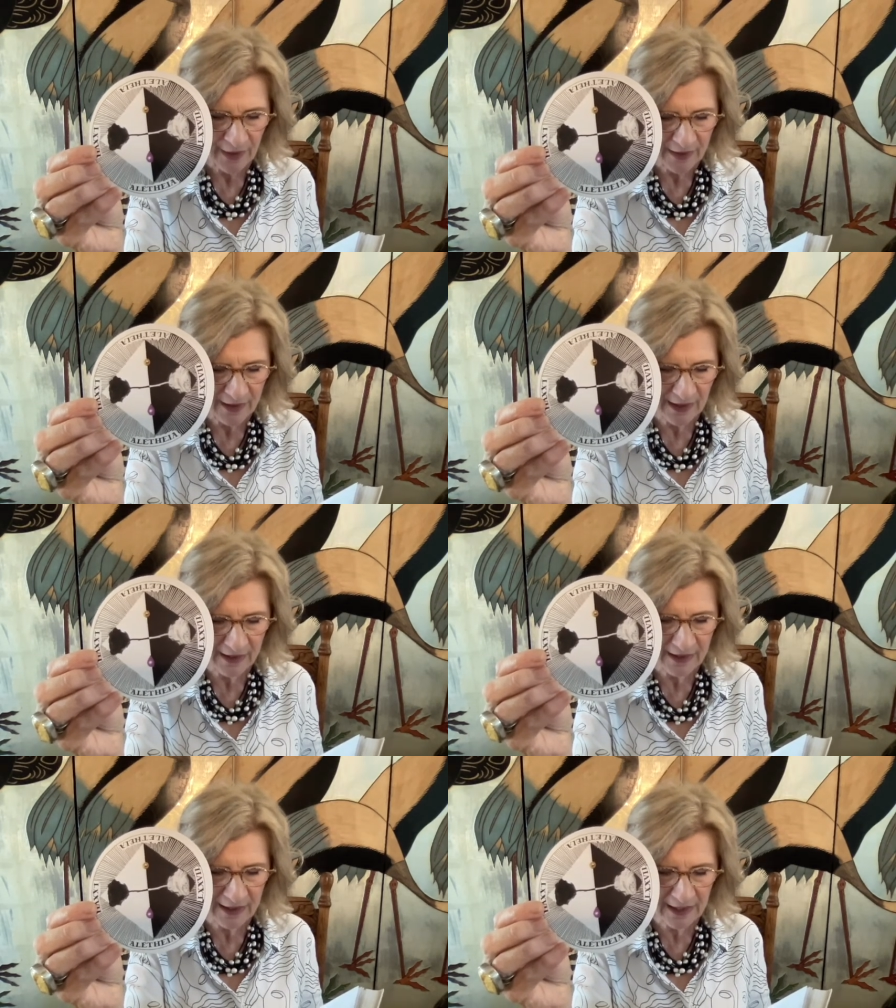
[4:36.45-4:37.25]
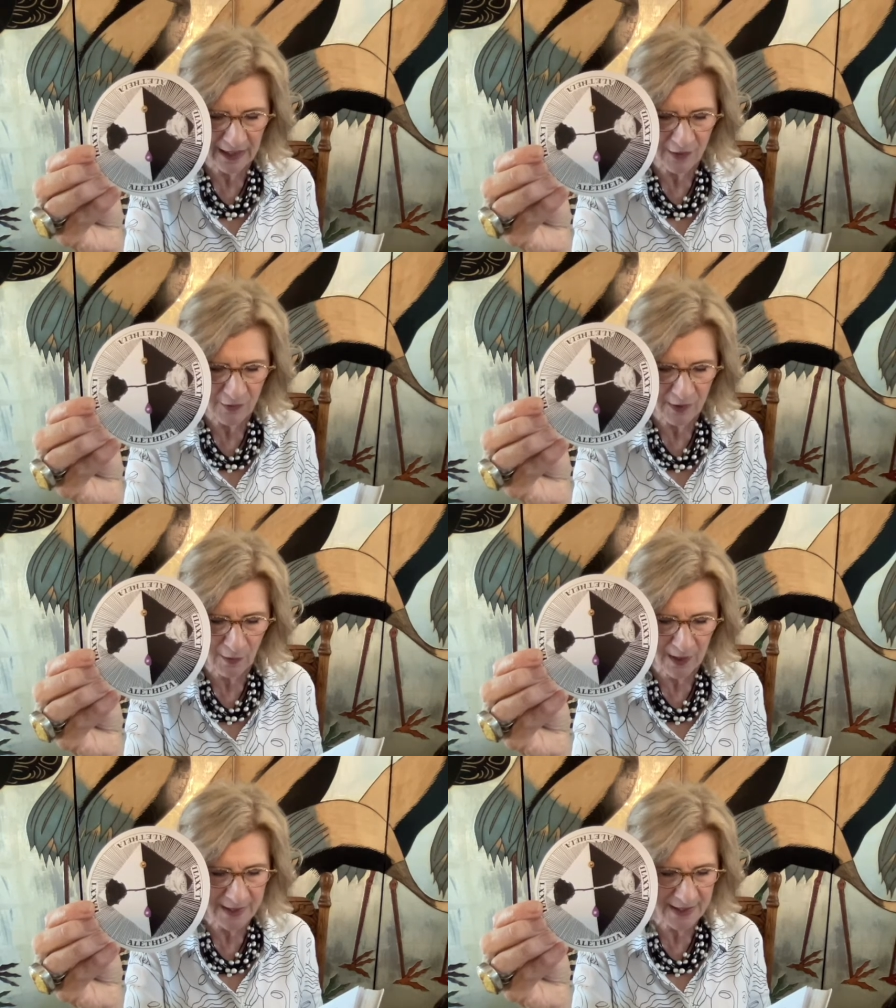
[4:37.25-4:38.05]
The Aletheia card
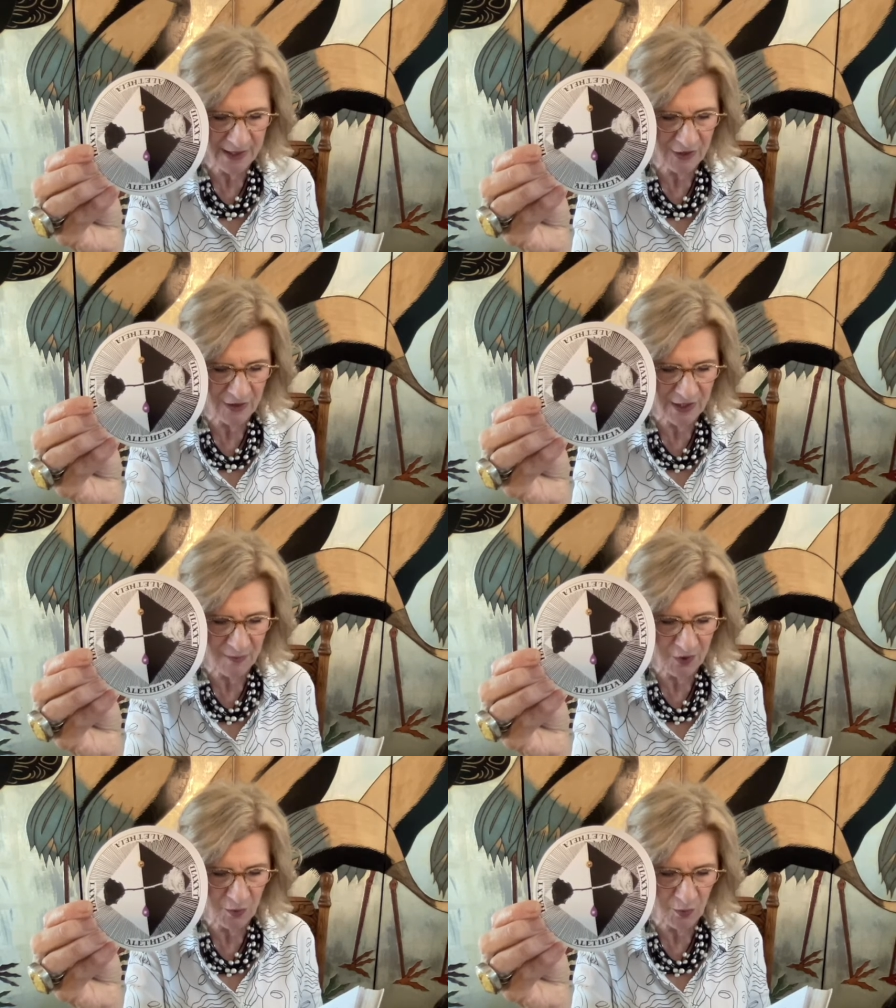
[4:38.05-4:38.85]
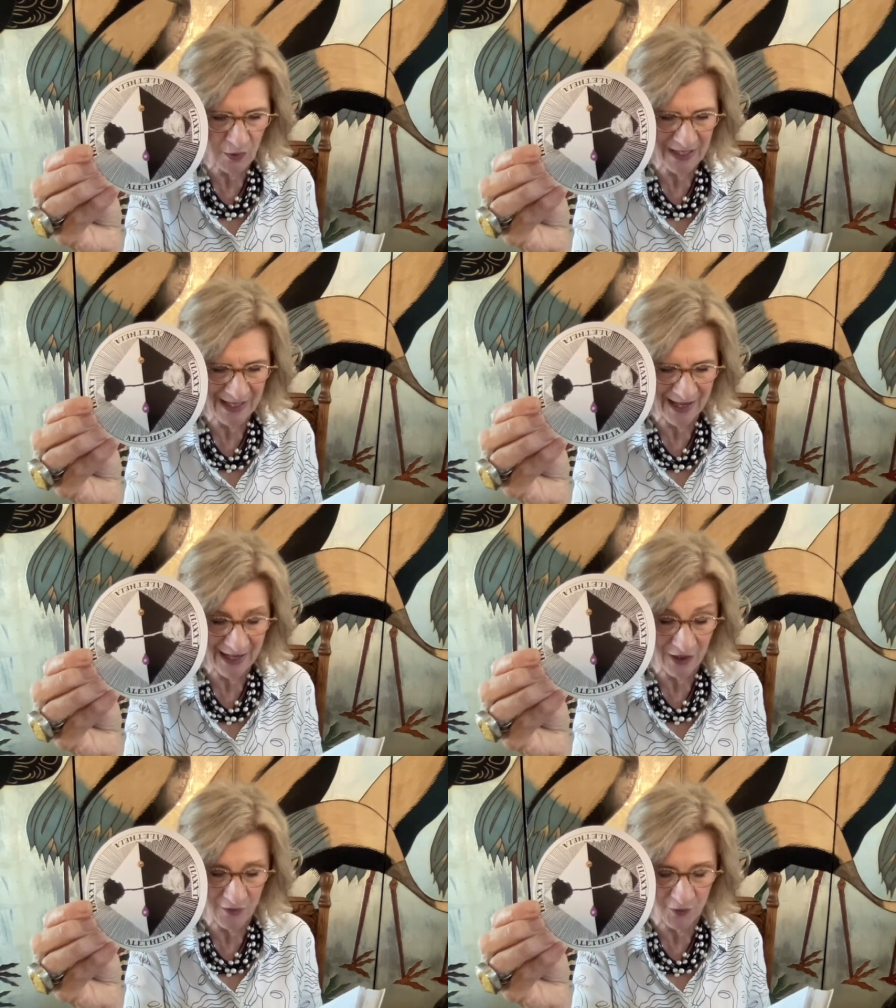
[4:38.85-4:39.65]
requires us to step toward an
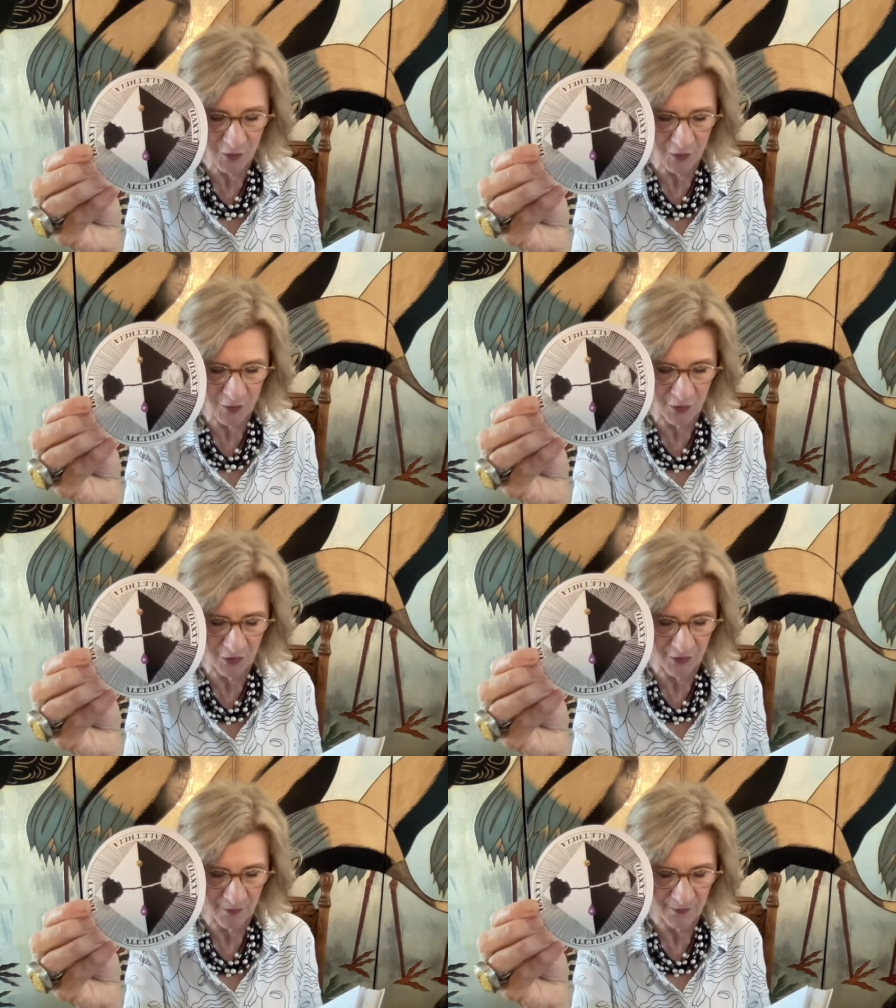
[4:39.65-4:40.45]
act of truth.